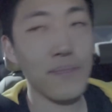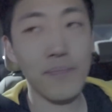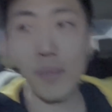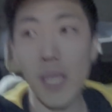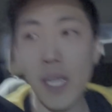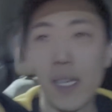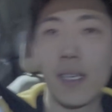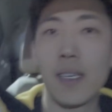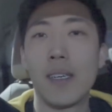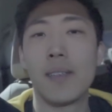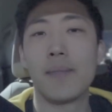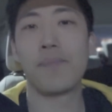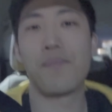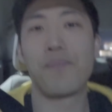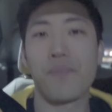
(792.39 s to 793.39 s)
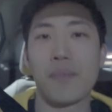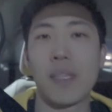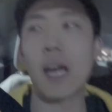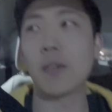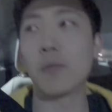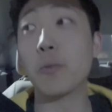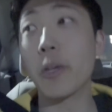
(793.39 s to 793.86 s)
by
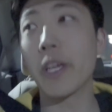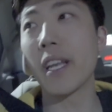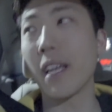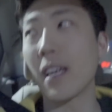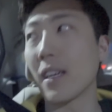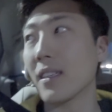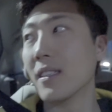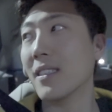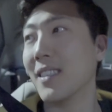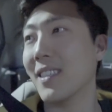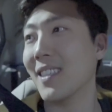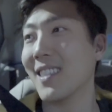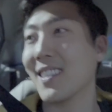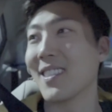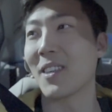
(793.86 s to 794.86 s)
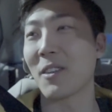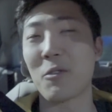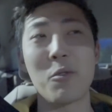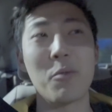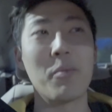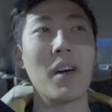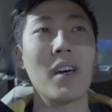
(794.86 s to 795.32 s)
not reading the
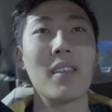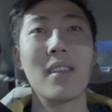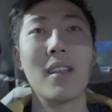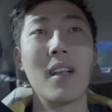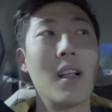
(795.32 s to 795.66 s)
coupon.